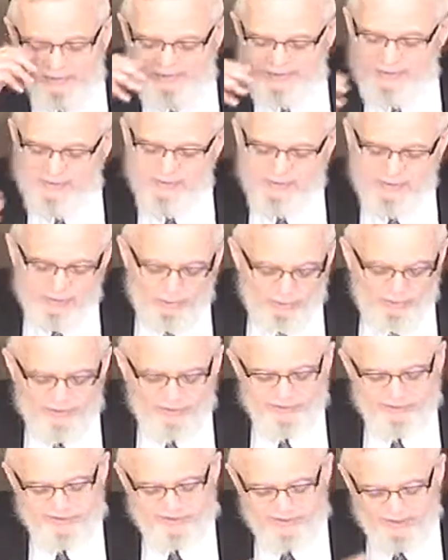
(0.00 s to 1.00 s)
But the Torah
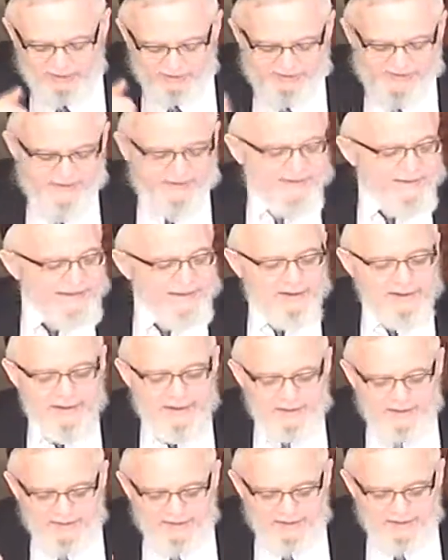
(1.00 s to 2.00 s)
starts
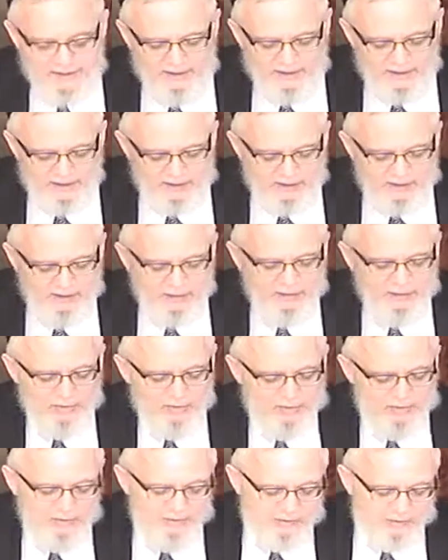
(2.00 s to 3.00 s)
the
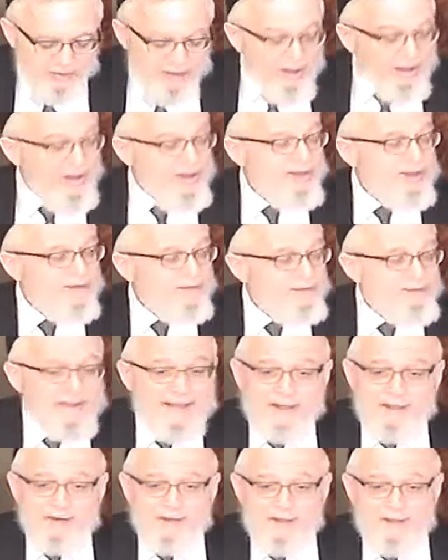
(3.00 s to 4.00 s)
line of
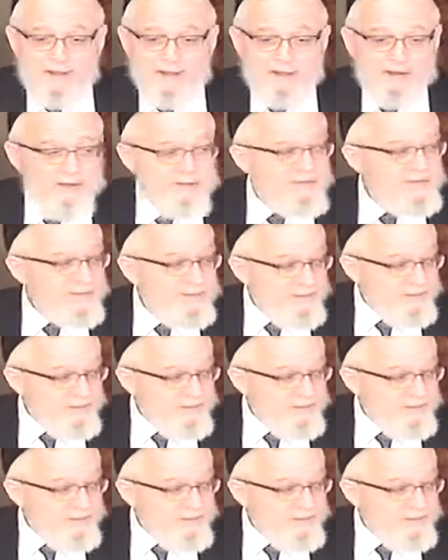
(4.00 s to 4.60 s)
pedigree from the